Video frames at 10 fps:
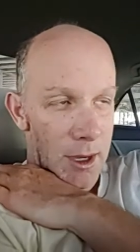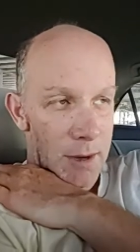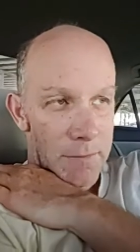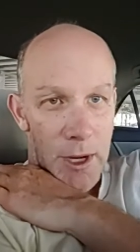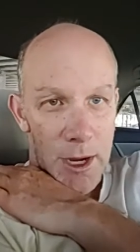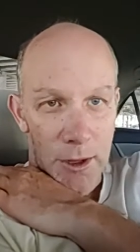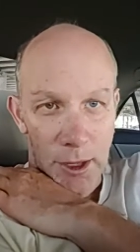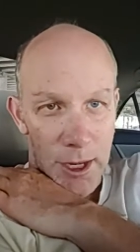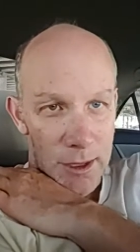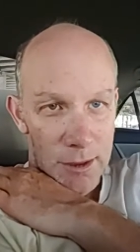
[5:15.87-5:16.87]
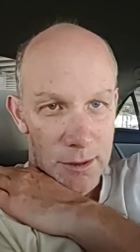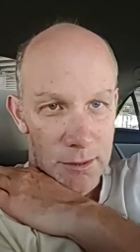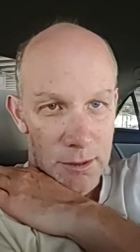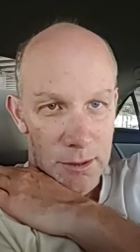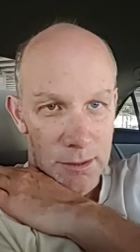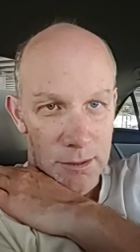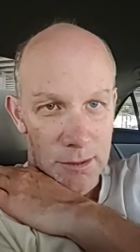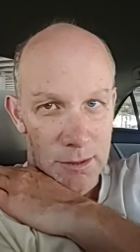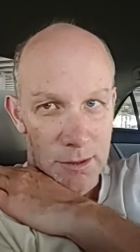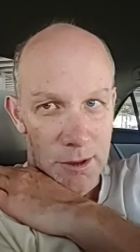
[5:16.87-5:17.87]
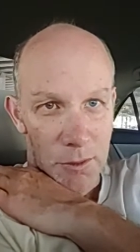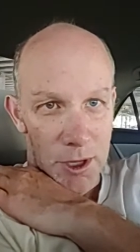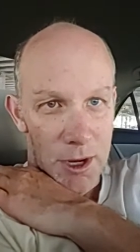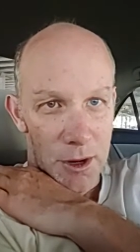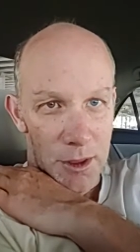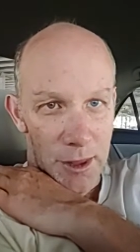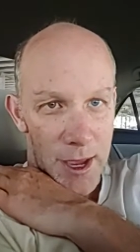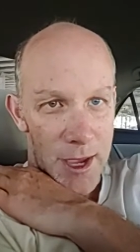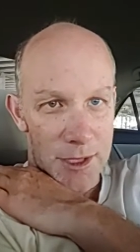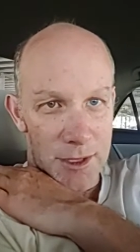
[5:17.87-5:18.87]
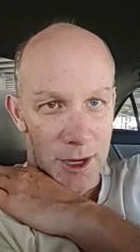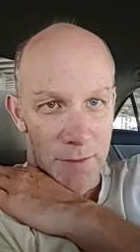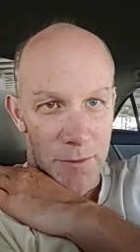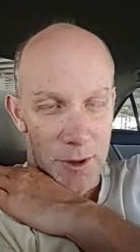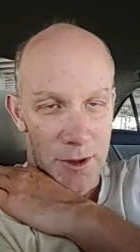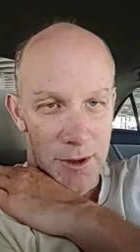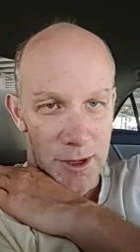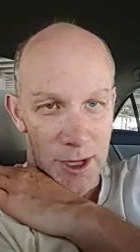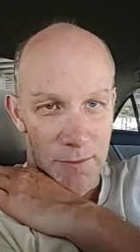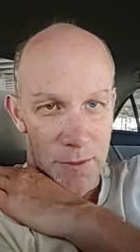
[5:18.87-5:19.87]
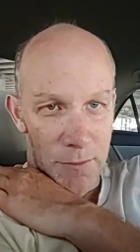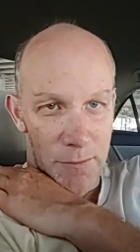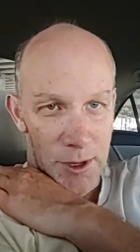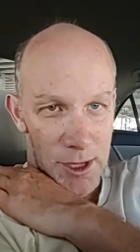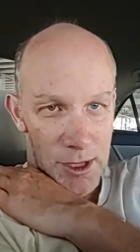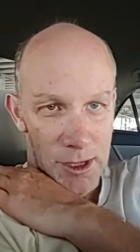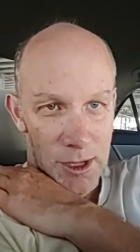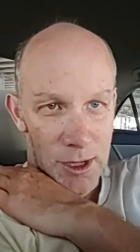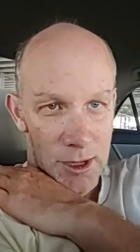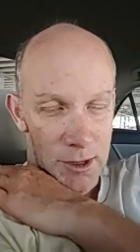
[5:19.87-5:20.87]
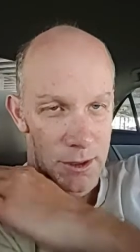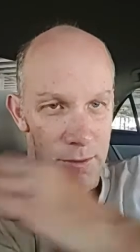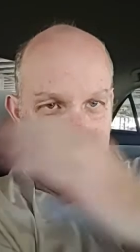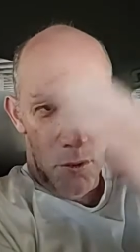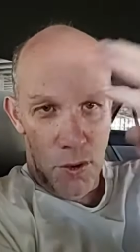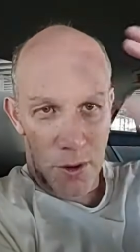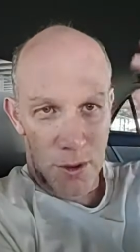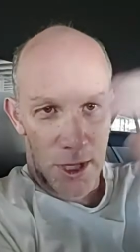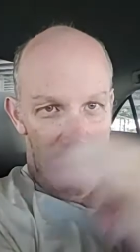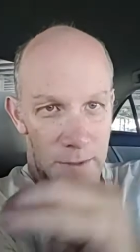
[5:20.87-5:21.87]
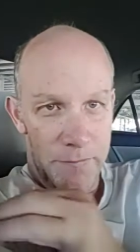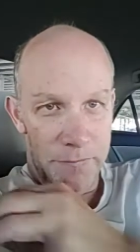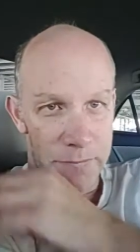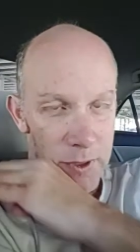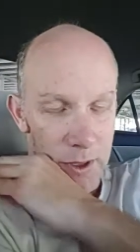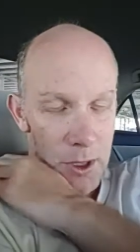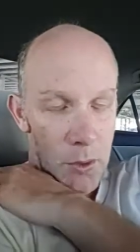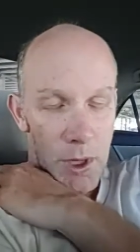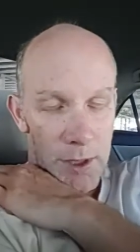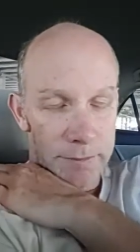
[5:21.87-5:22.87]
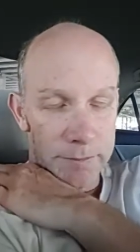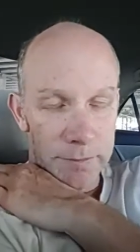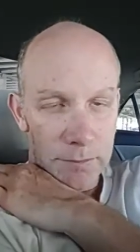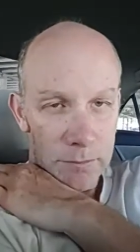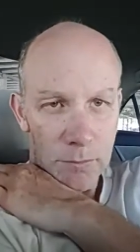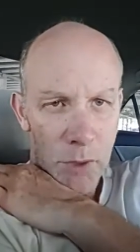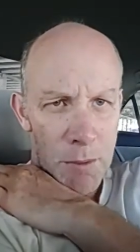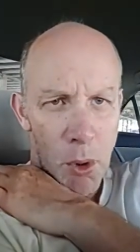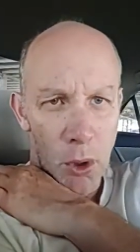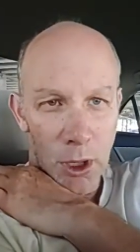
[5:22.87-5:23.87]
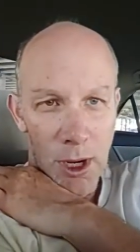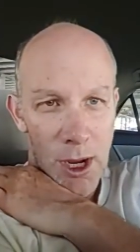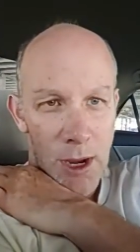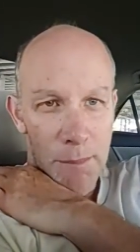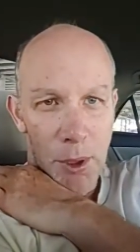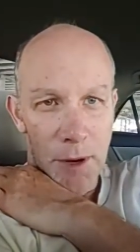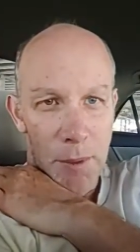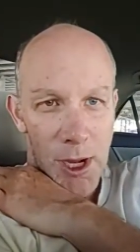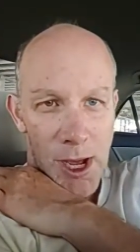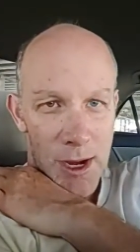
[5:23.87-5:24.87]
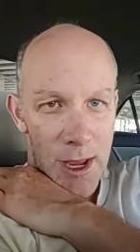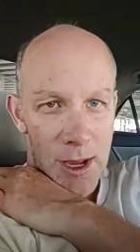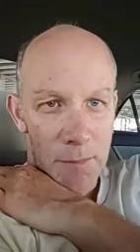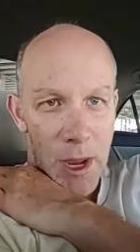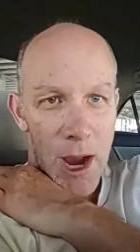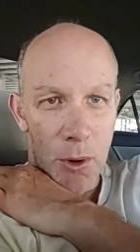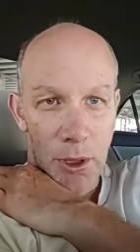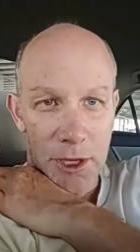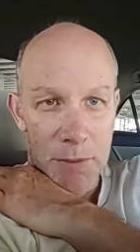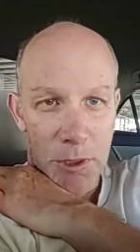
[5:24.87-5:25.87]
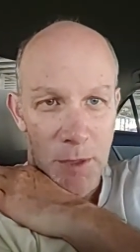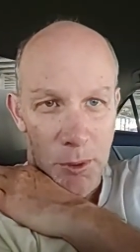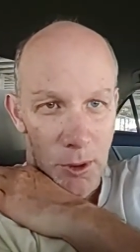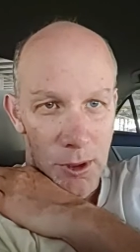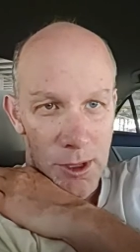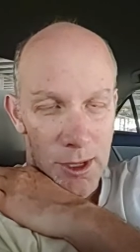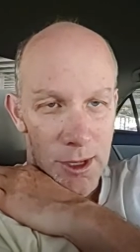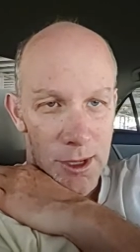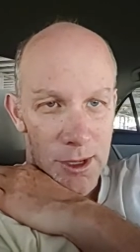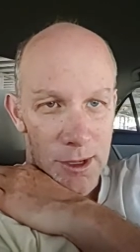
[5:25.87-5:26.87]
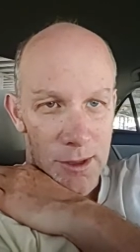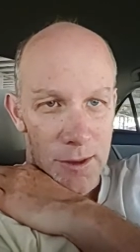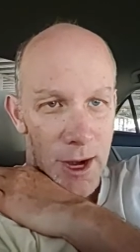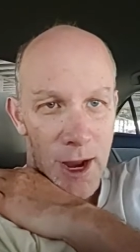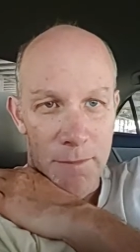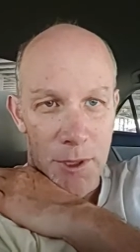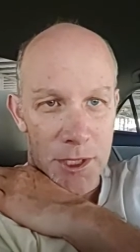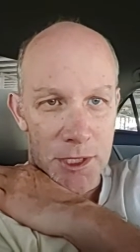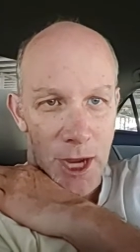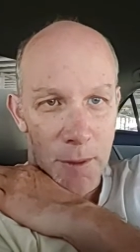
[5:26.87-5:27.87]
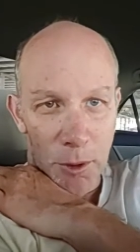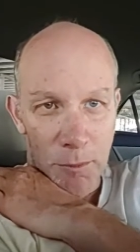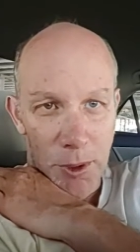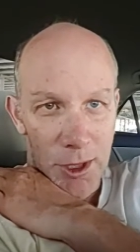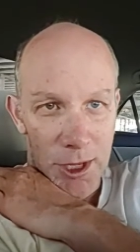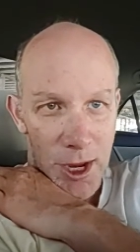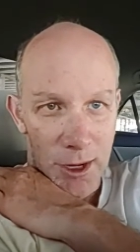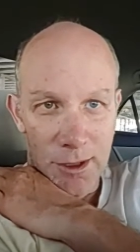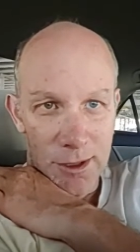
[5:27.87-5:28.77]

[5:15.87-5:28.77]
Finally, you want to hear the last of the of the uh, the four uh, you know uh, poor put upon powerless people that I've been cyberbullying.